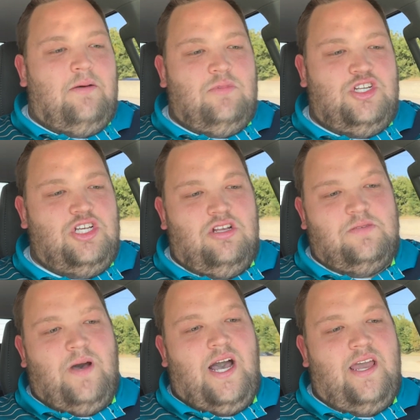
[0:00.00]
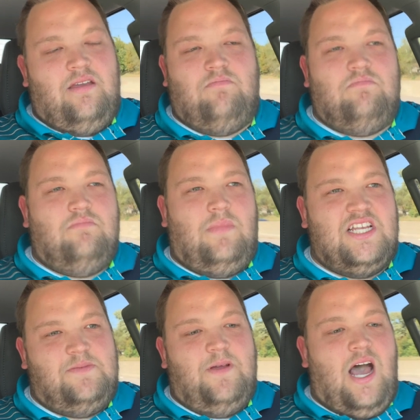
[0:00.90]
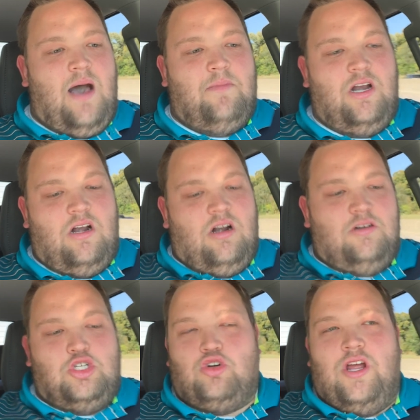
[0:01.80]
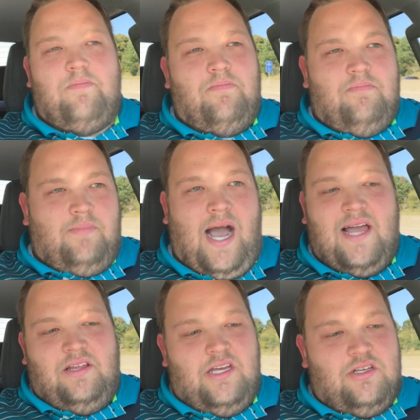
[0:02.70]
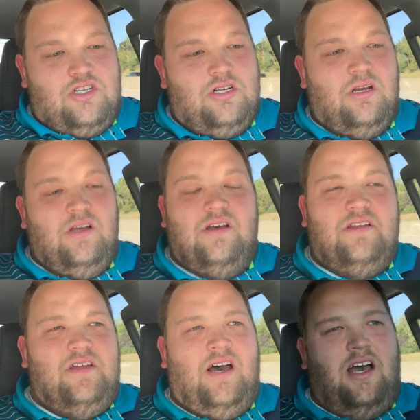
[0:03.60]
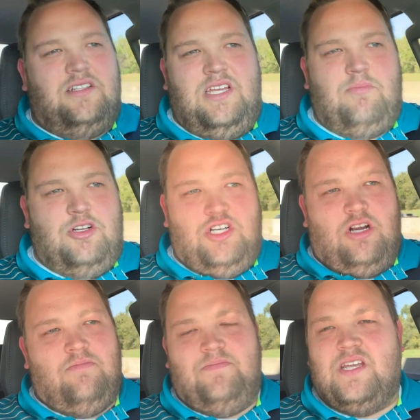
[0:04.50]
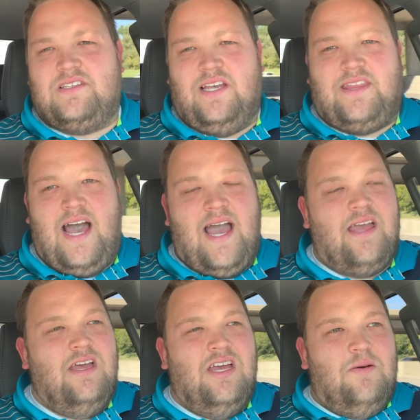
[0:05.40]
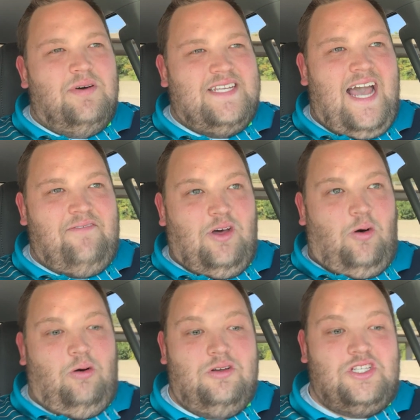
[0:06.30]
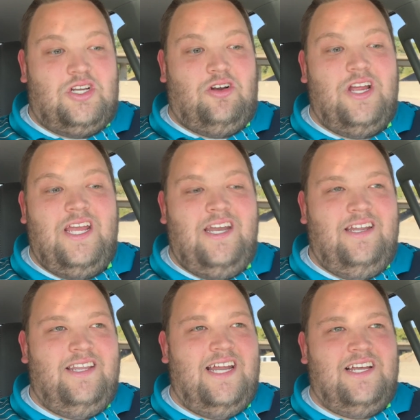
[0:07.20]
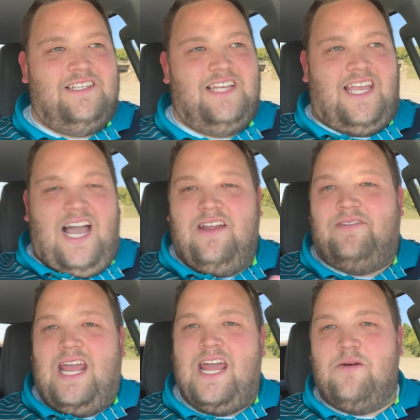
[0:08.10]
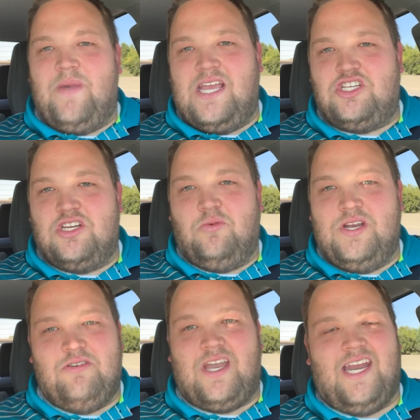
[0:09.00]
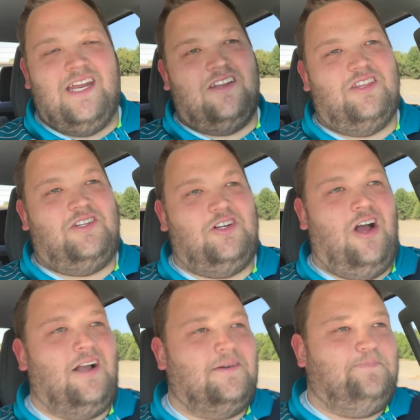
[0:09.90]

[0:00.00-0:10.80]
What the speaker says: which shows my speedometer, trip, mileage, temperature, things like that. But to have the whole screen that does like kind of an animation when you get into the truck,